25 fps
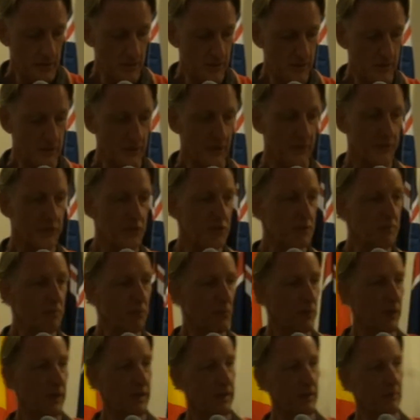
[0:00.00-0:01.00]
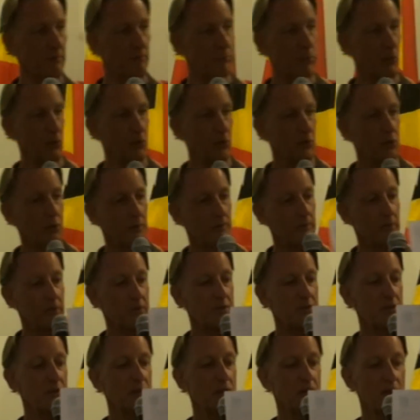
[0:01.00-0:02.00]
they've just put out a blurb at
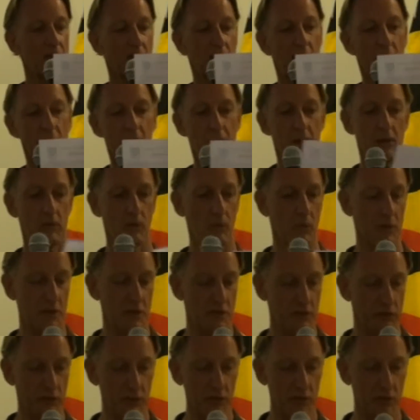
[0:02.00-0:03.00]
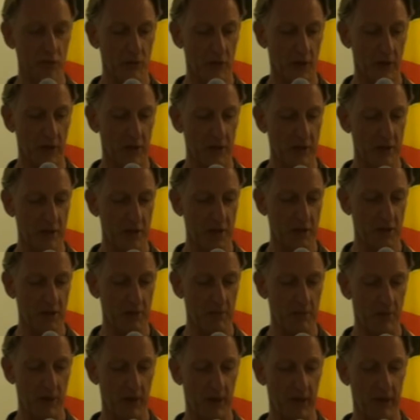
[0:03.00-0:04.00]
the DIK in West Footscray. They're
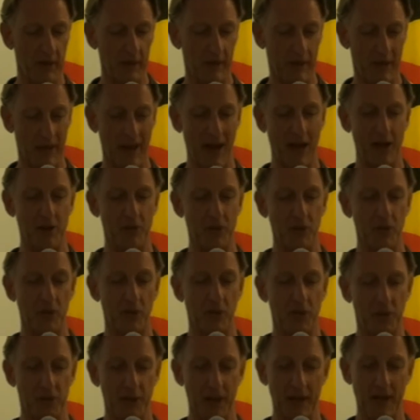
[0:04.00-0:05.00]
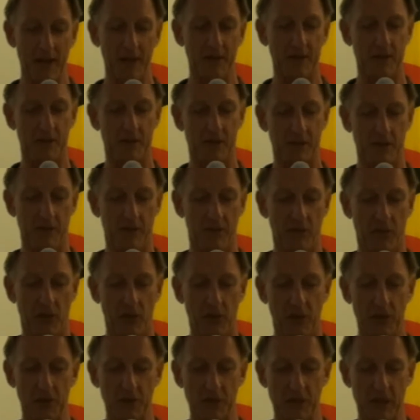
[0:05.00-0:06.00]
celebrating 100,000
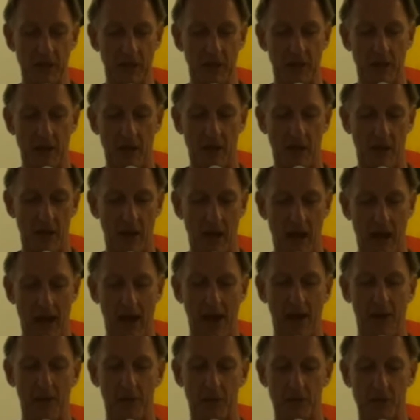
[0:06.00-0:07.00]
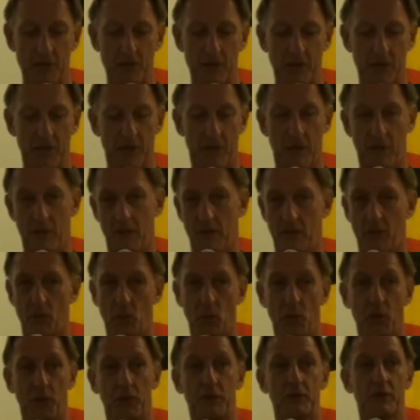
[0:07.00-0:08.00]
volunteer hours and
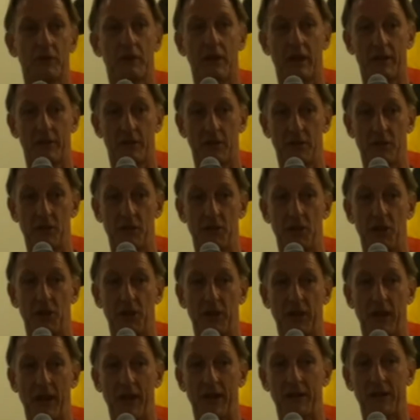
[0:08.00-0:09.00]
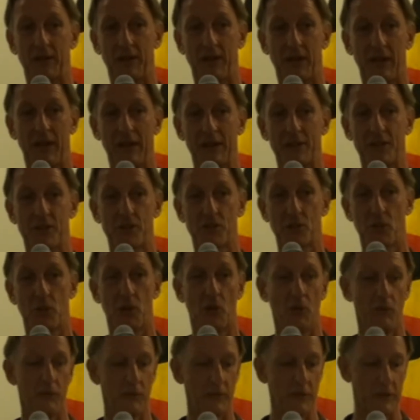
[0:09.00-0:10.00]
worked at the DIK in the last
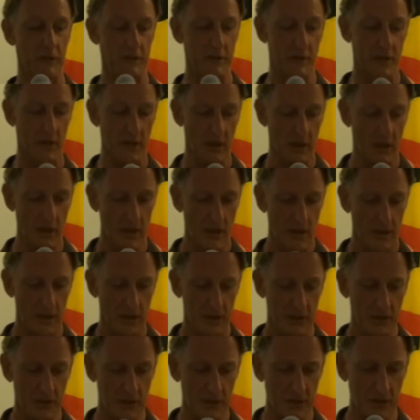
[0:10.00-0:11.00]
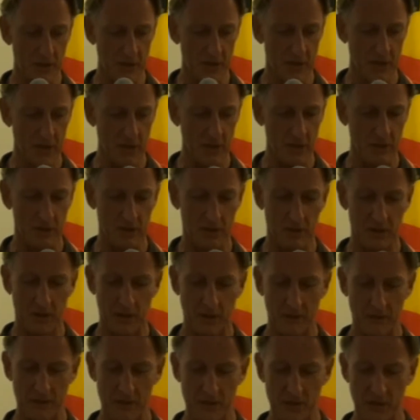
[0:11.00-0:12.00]
12 years. And it says in here that
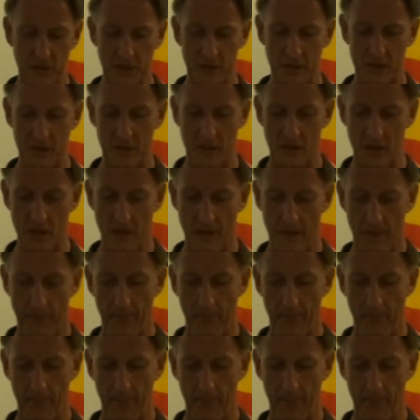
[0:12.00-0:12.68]
they've sent